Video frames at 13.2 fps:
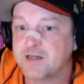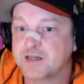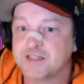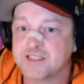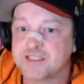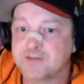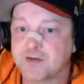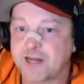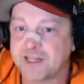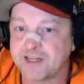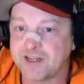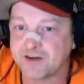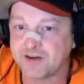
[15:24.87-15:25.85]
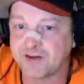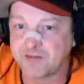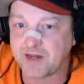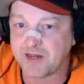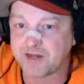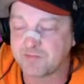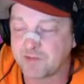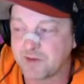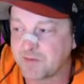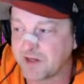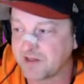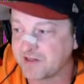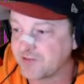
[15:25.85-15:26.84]
this is what I can get her in
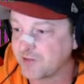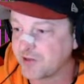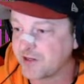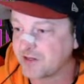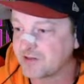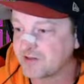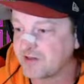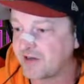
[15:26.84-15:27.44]
my lethal gear.